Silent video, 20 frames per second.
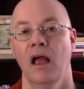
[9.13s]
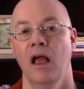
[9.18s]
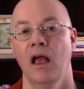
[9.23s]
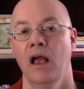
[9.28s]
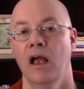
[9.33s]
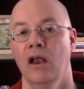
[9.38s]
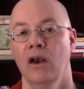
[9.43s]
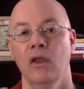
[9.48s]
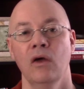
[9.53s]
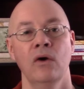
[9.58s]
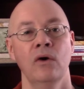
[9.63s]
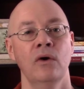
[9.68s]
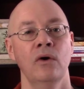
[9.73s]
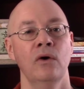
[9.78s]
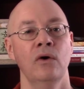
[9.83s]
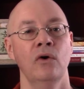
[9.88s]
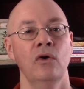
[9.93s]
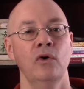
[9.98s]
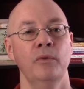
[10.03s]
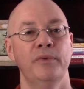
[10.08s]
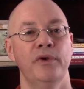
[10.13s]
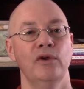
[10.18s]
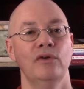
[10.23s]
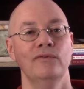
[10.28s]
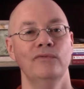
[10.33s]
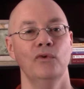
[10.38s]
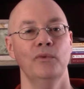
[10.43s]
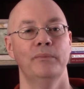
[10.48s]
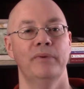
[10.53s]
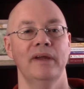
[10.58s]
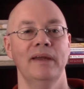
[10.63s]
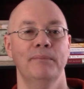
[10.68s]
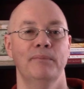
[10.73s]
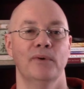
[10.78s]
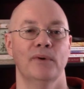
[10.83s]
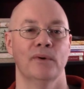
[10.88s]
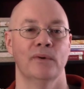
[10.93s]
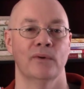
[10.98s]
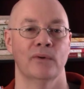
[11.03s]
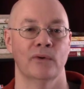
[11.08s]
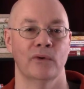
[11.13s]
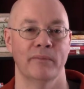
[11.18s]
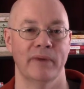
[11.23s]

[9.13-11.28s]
Hello, beautiful people.